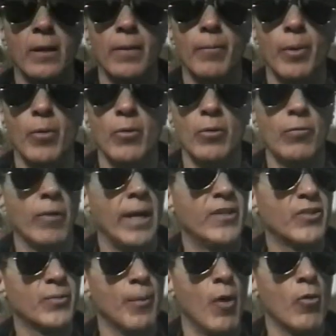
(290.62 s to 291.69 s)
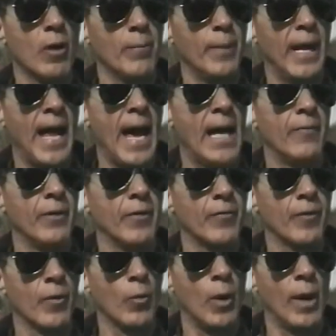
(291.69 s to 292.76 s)
uh, blue, gray smoke coming out of it
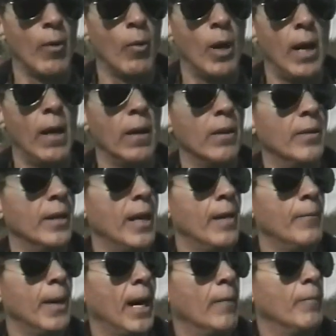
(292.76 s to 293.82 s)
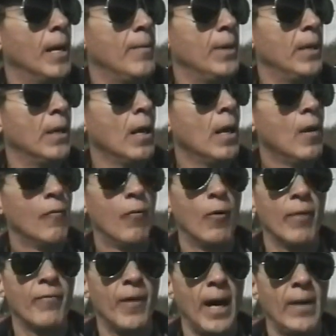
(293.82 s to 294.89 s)
for quite a while, and then about maybe
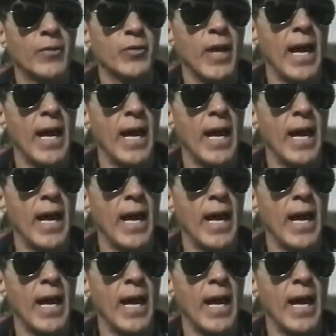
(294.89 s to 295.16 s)
four or five